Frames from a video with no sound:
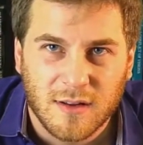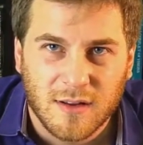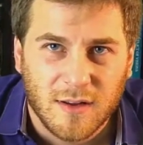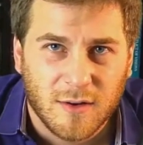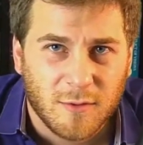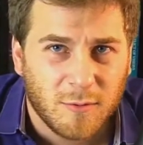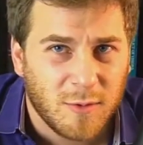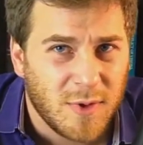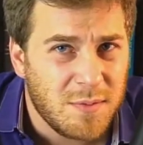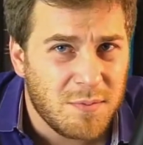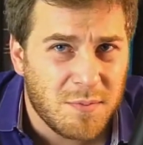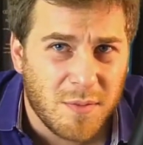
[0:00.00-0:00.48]

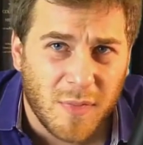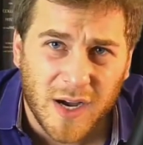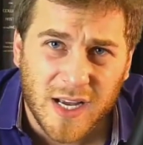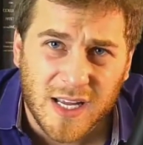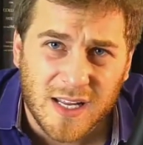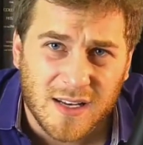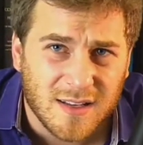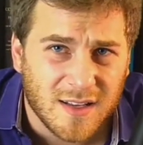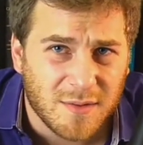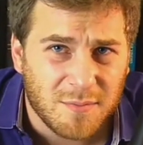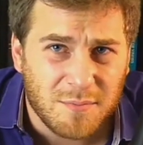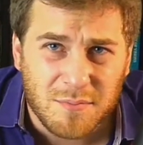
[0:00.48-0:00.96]
We
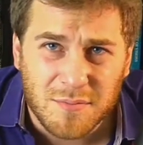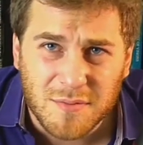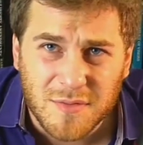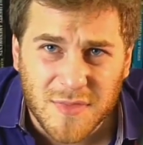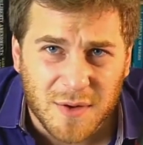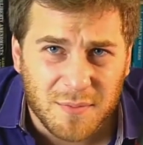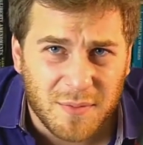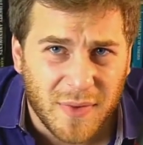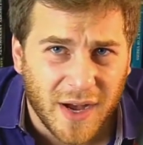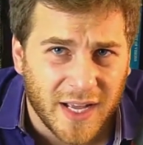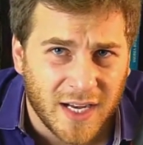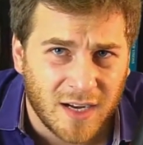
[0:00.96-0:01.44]
might, the, the
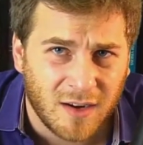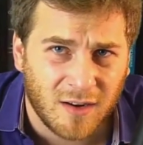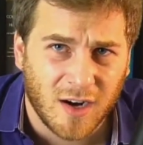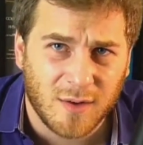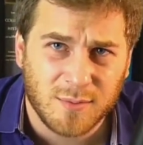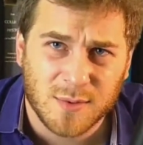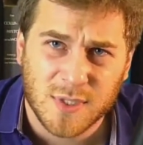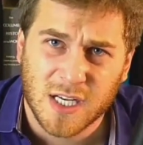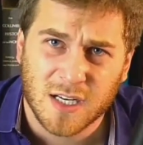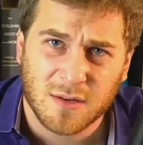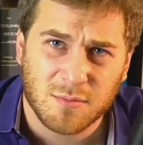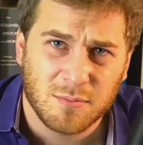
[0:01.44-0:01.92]
minor
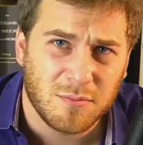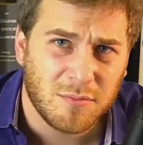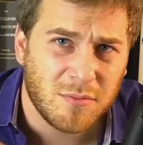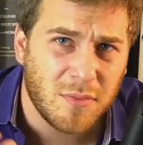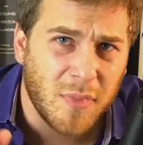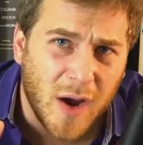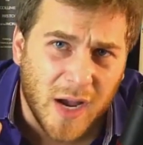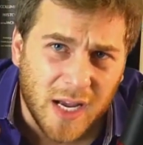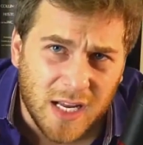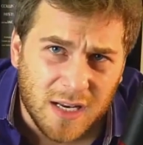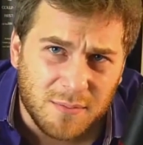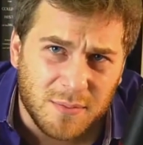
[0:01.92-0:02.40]
uptick
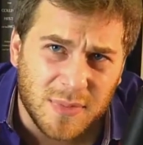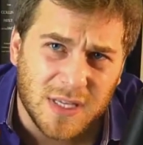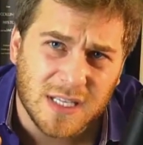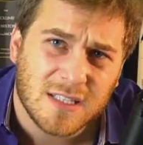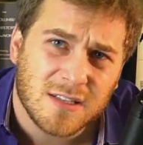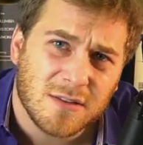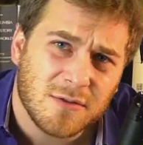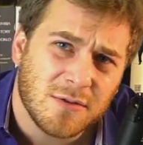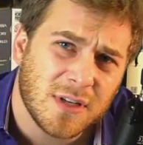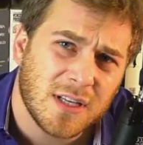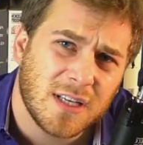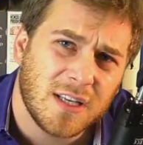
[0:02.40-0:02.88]
might be
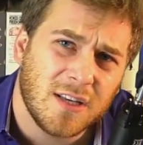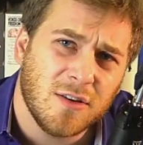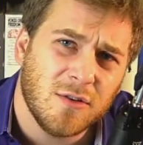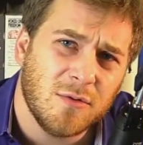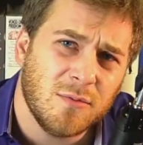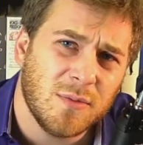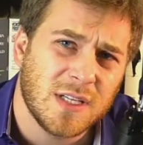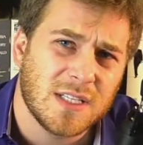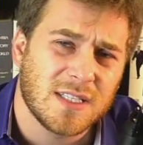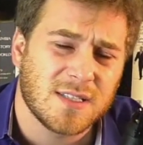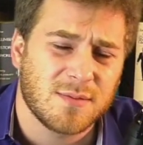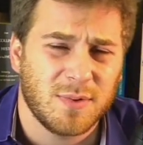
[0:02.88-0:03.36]
due to
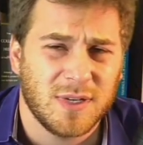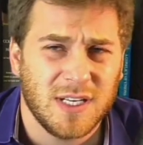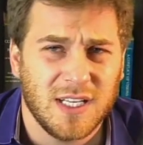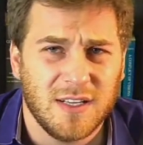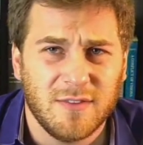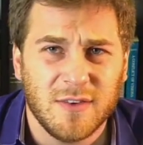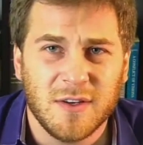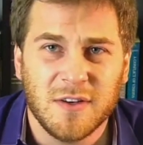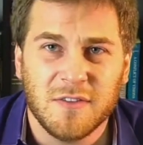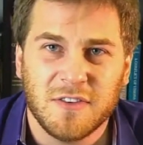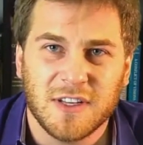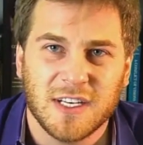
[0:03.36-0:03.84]
humans, but
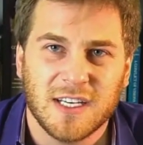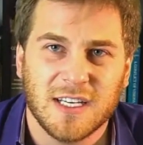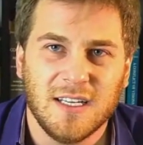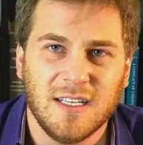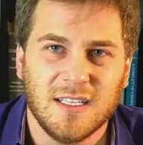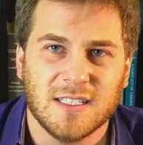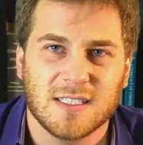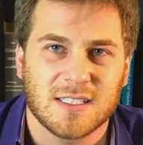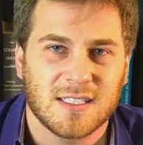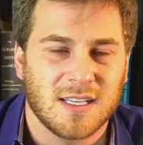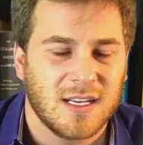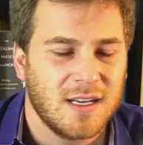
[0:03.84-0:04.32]
even if it
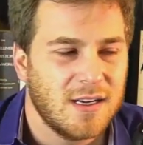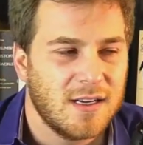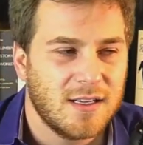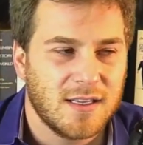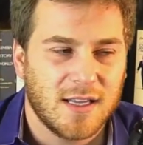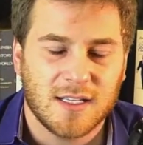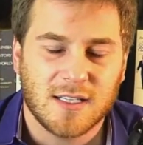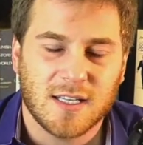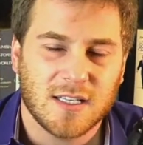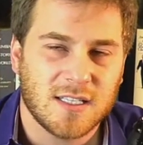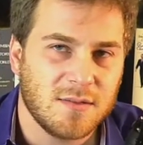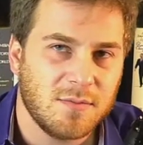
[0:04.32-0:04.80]
is,
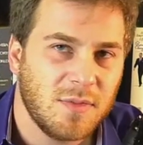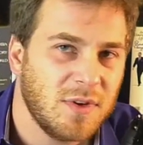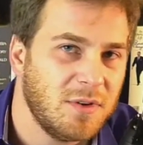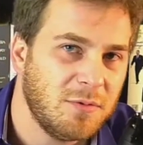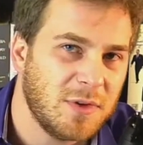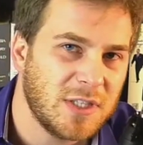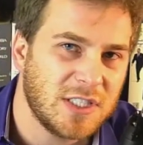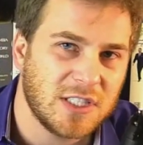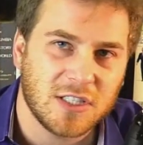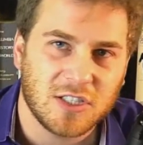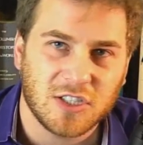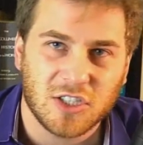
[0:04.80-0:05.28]
that doesn't mean we
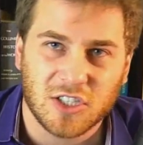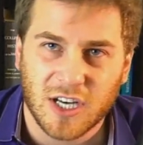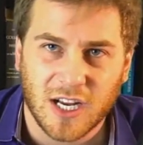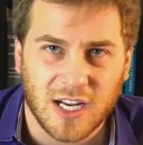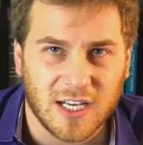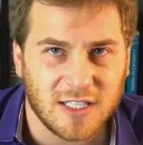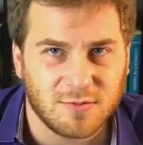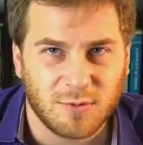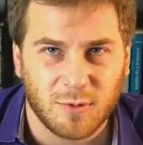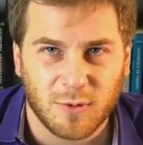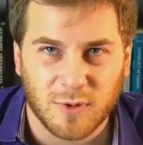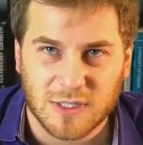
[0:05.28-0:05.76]
should
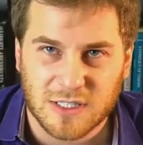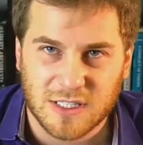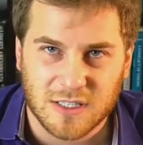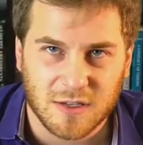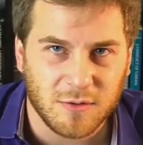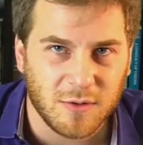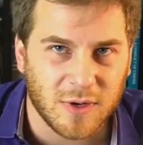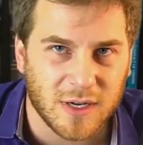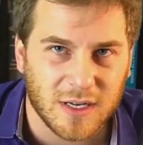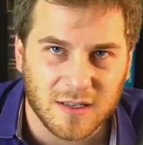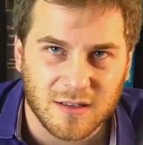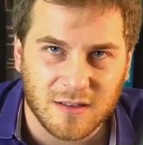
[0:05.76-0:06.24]
change what we're
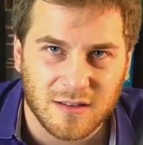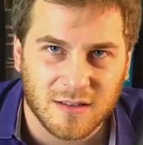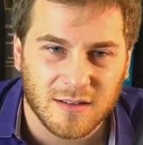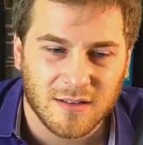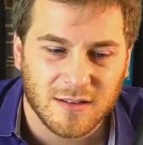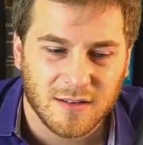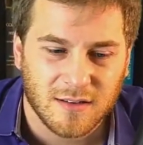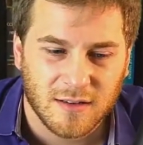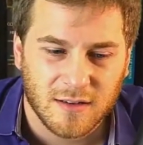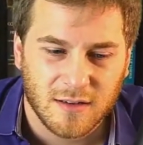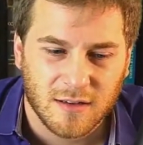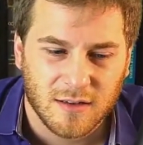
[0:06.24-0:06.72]
doing,
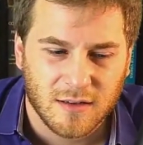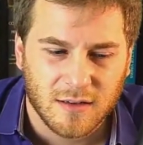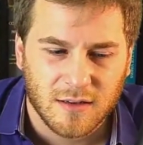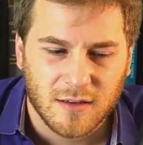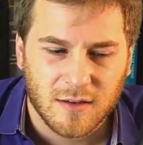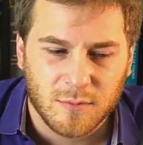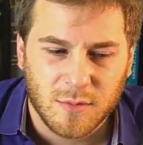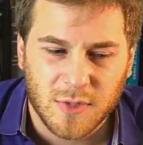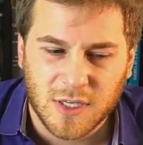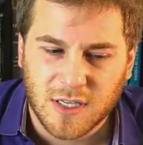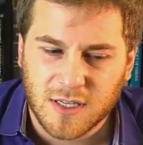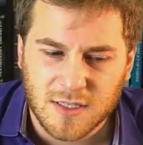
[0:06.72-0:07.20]

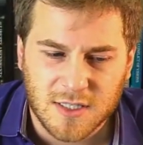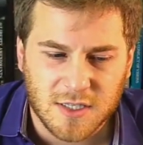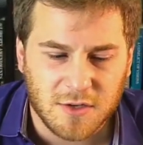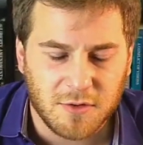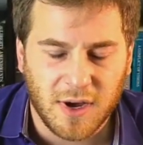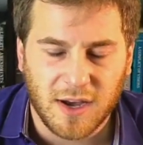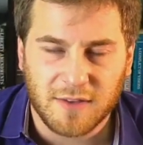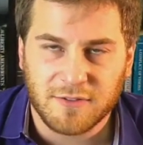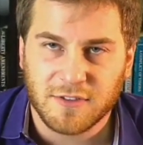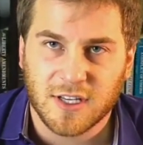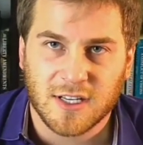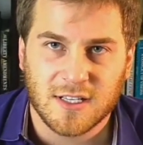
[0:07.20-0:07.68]
because you
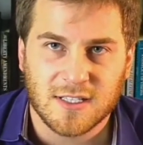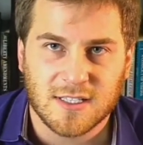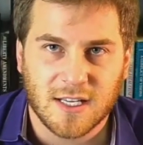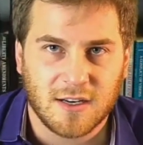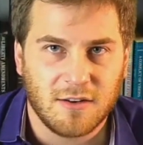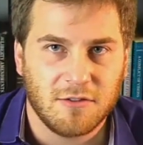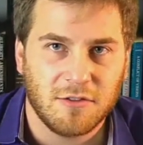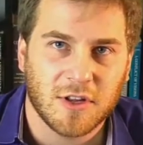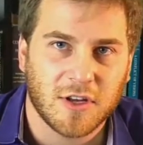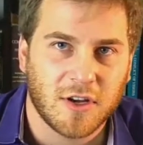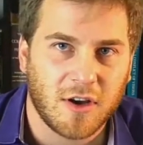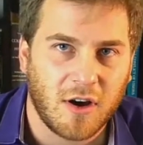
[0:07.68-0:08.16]
have to
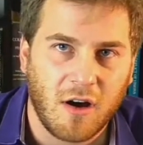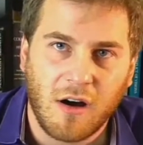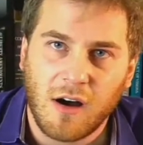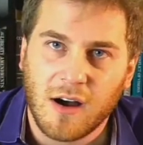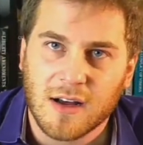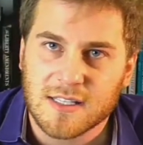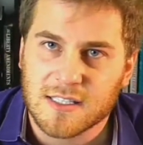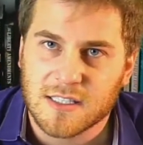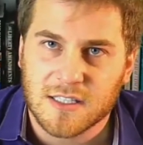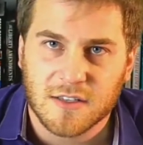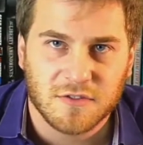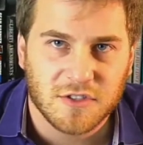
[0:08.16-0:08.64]
consider the
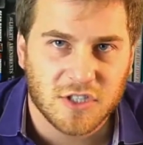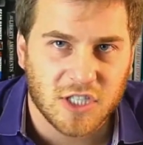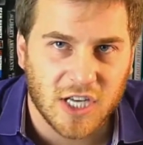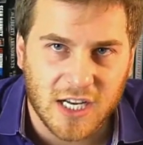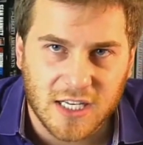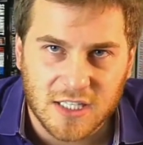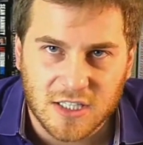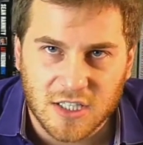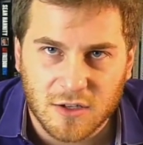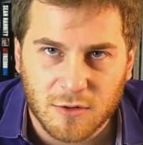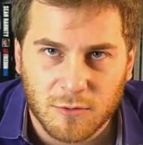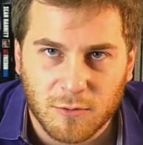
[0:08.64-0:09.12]
costs of
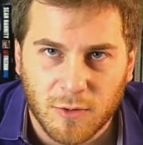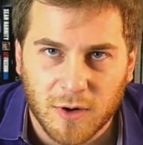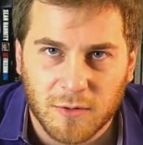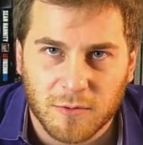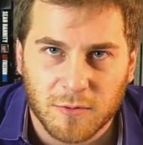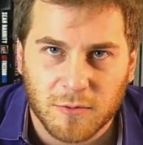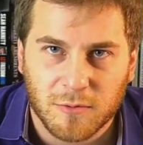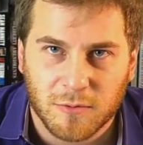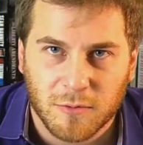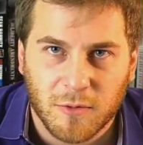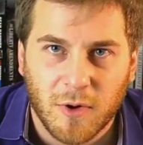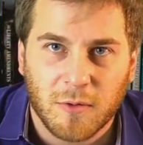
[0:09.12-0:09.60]
changing what,
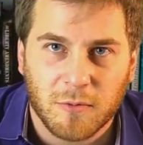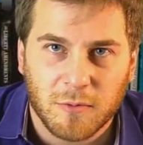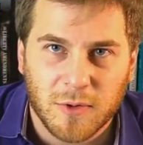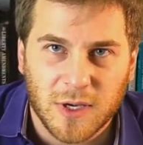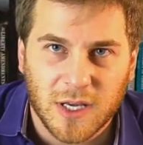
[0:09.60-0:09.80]
what we